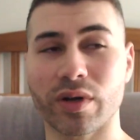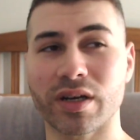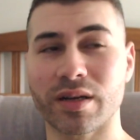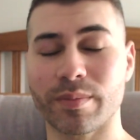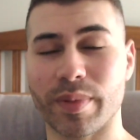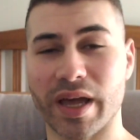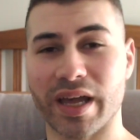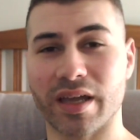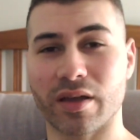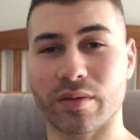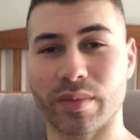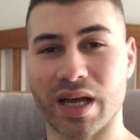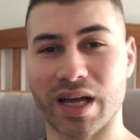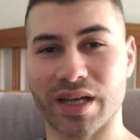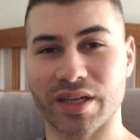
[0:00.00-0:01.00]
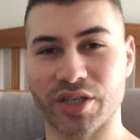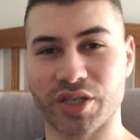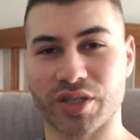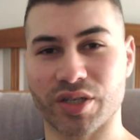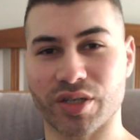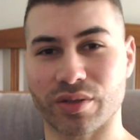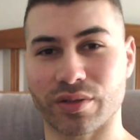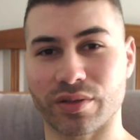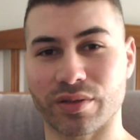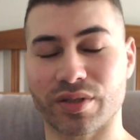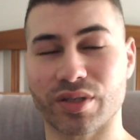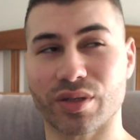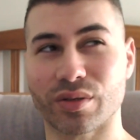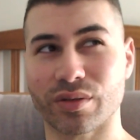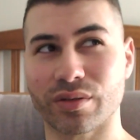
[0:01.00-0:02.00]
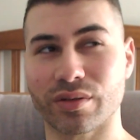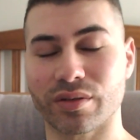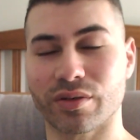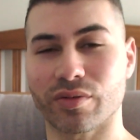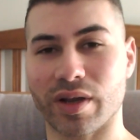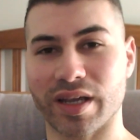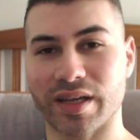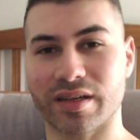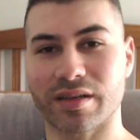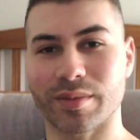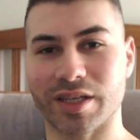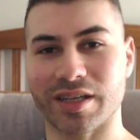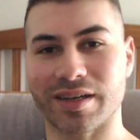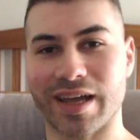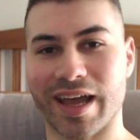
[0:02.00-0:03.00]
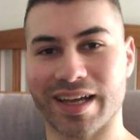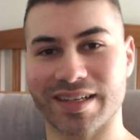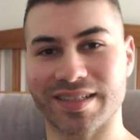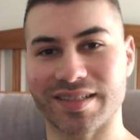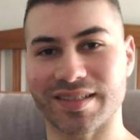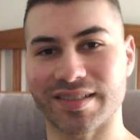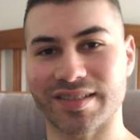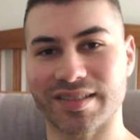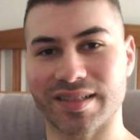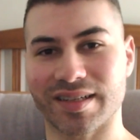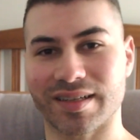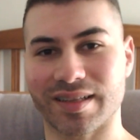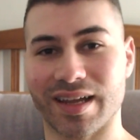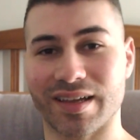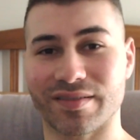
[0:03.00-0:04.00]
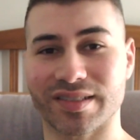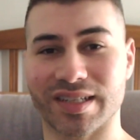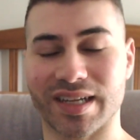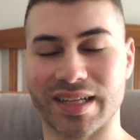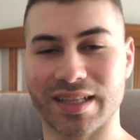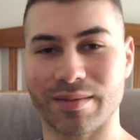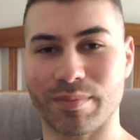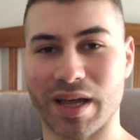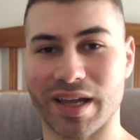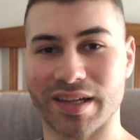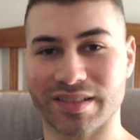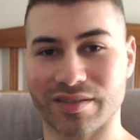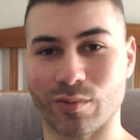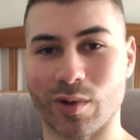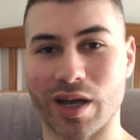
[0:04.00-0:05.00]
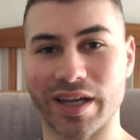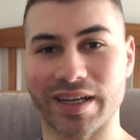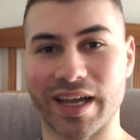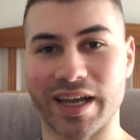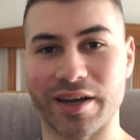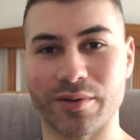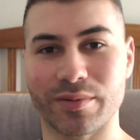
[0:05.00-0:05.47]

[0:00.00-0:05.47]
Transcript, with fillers: I wanted to pay homage to two great comedian actors that have sadly passed away